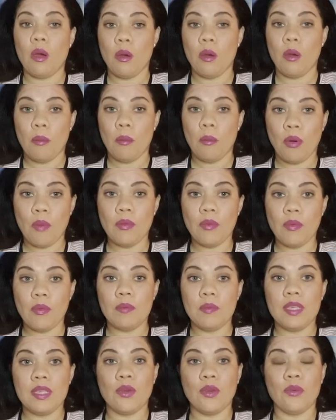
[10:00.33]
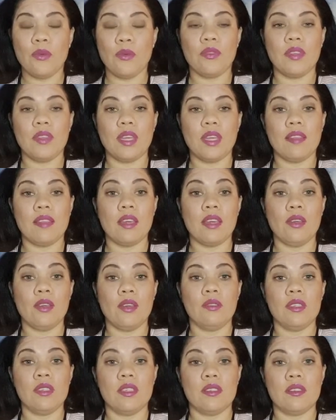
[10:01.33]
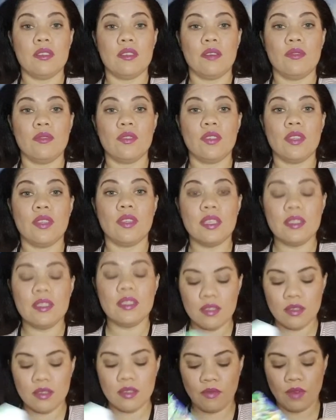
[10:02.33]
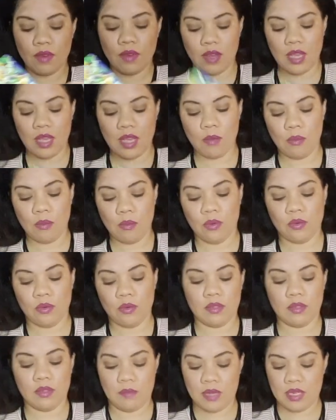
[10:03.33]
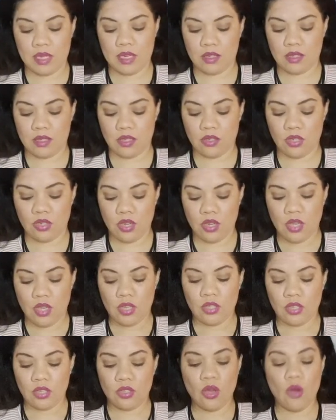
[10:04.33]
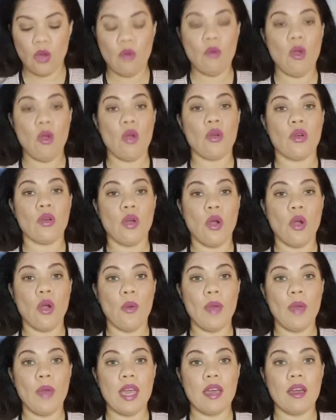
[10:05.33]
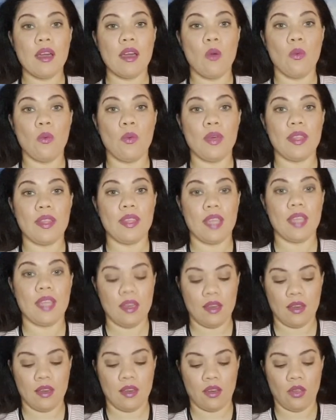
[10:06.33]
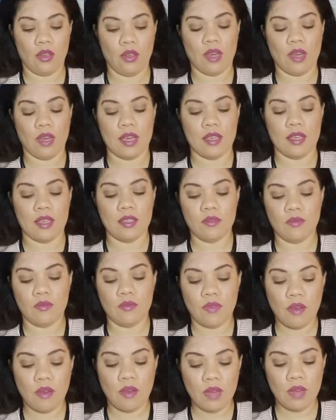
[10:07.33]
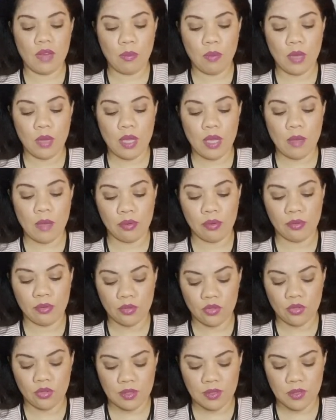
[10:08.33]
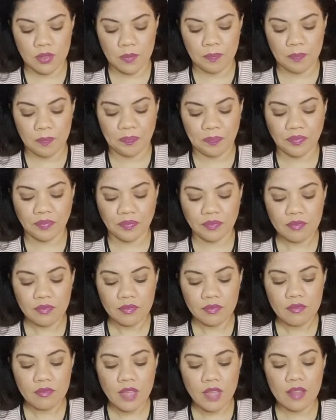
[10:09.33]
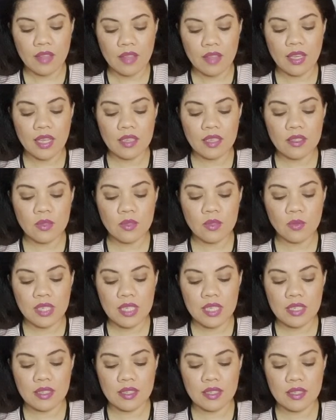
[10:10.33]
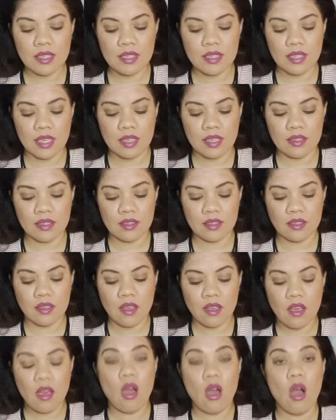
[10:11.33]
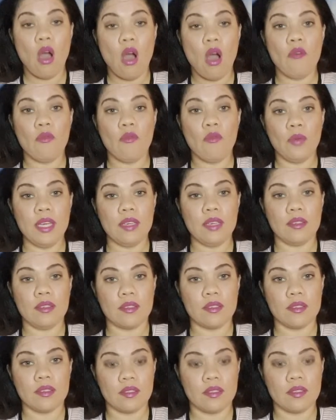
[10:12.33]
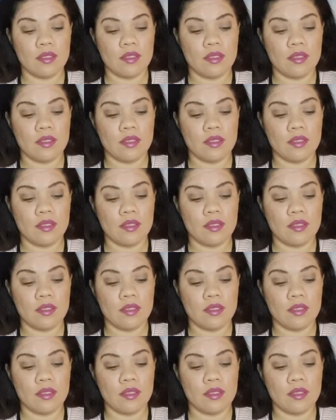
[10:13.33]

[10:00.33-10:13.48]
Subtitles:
probably don't think that you deserve. So this is a very important message. So going within, you guys, very important. The next one is the Six of Wheels.